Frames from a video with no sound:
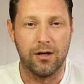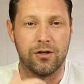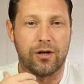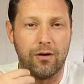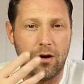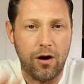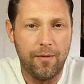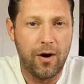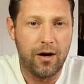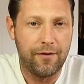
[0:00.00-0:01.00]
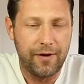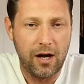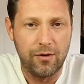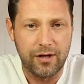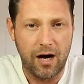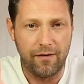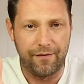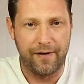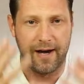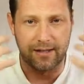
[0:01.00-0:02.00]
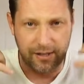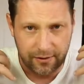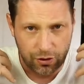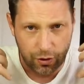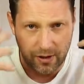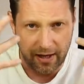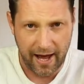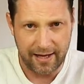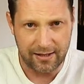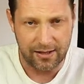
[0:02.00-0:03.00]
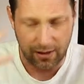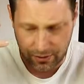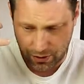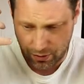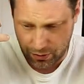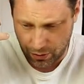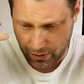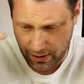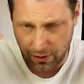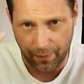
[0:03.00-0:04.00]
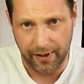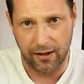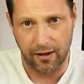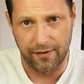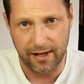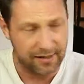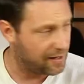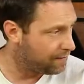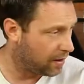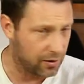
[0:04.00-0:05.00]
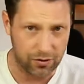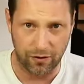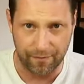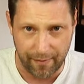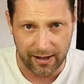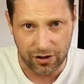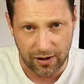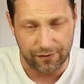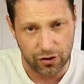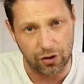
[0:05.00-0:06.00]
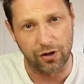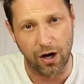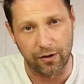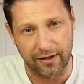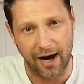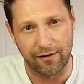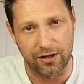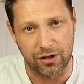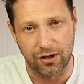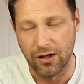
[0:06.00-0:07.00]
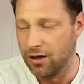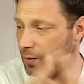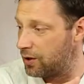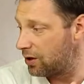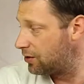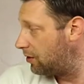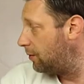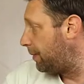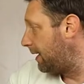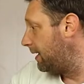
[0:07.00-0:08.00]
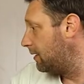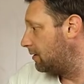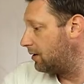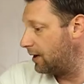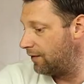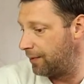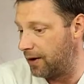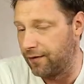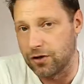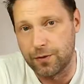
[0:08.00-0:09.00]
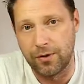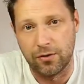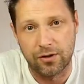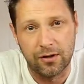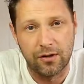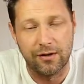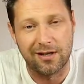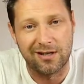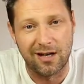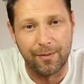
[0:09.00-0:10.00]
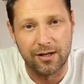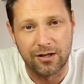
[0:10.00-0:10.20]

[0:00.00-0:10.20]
So a lot of my videos are in fact talking heads. I do talk a little bit like this in my sort of makeshift studio garage, which I do plan to give a bit of a spuse this summer.